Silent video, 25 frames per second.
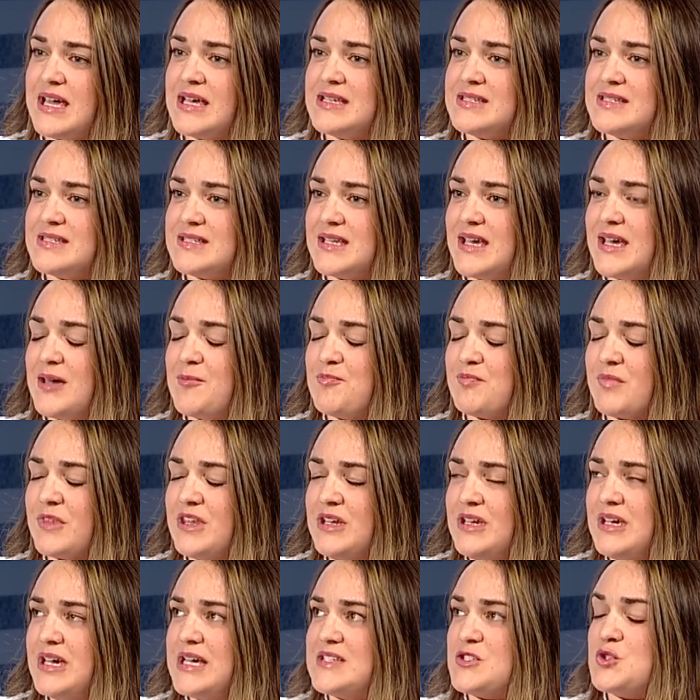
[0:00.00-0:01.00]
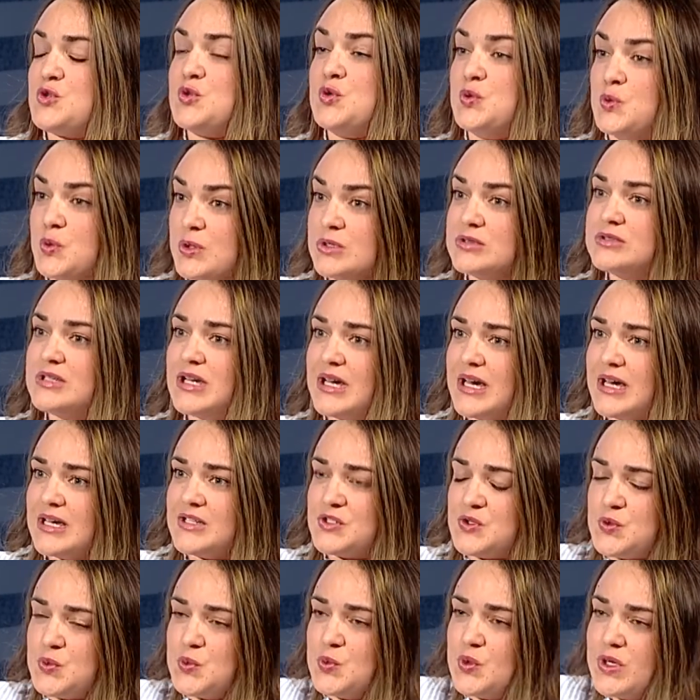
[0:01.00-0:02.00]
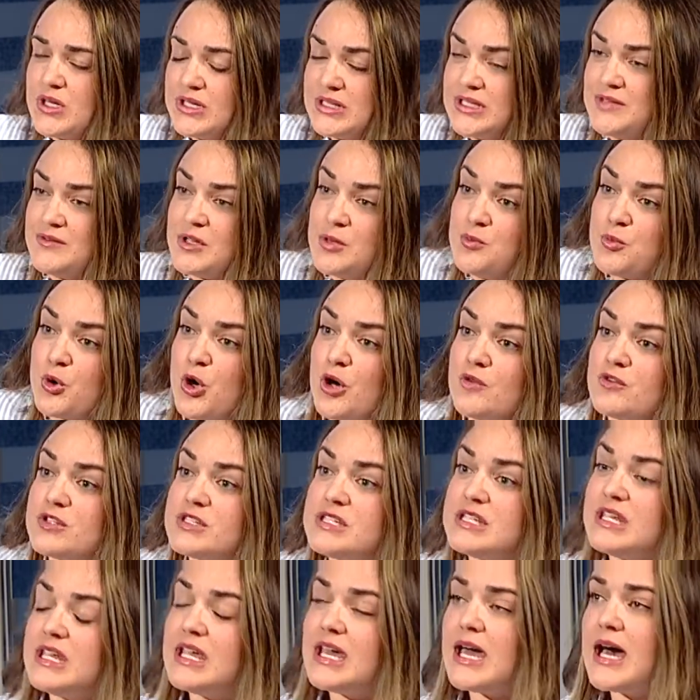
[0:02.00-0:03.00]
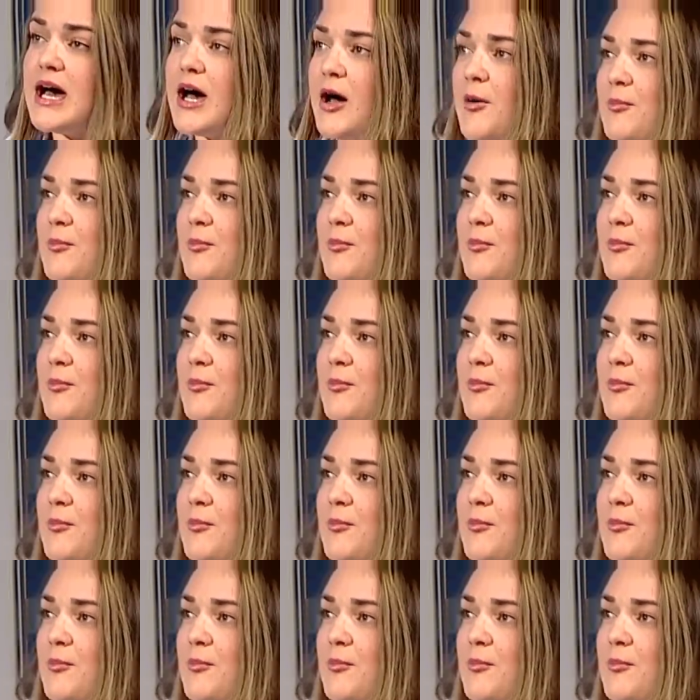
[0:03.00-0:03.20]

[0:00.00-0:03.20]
as a tool to alleviate poverty.